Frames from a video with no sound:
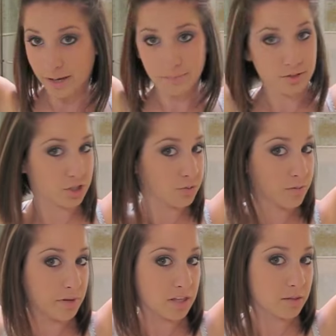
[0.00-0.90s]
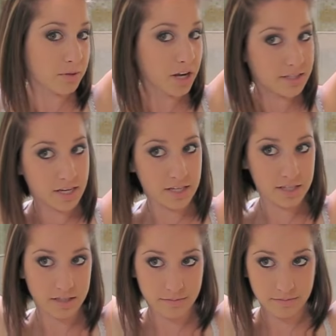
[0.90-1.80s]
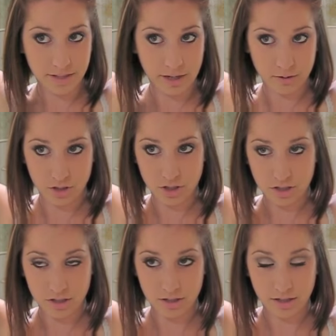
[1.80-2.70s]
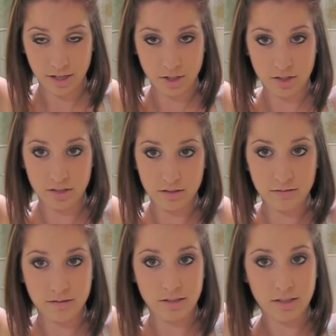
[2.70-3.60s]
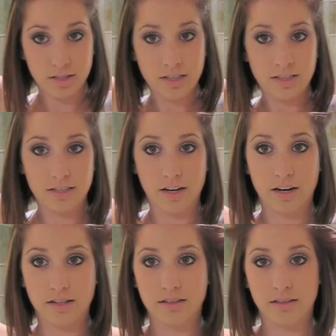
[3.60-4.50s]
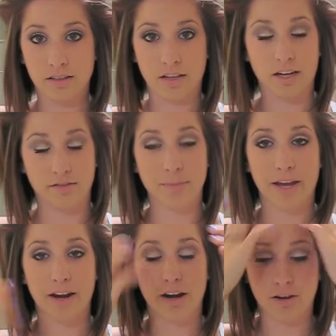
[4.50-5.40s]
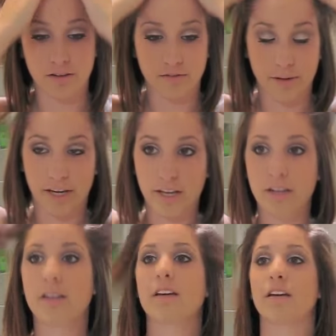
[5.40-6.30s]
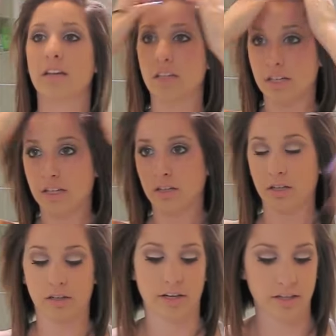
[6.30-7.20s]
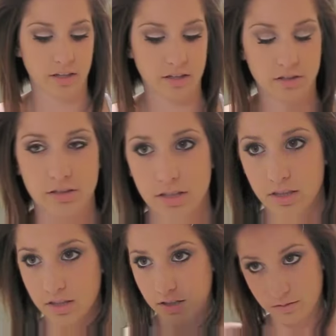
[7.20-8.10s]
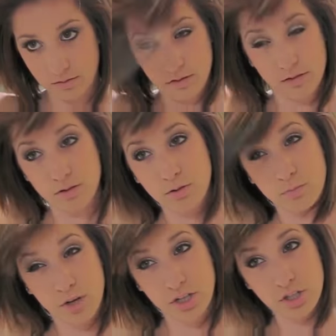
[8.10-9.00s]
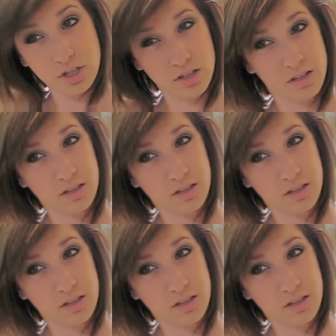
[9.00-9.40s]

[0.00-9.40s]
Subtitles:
Yep, just repeat the process. Ouch. I just tugged a lot of my hair out of my head. Okay, that can just look there. So brush.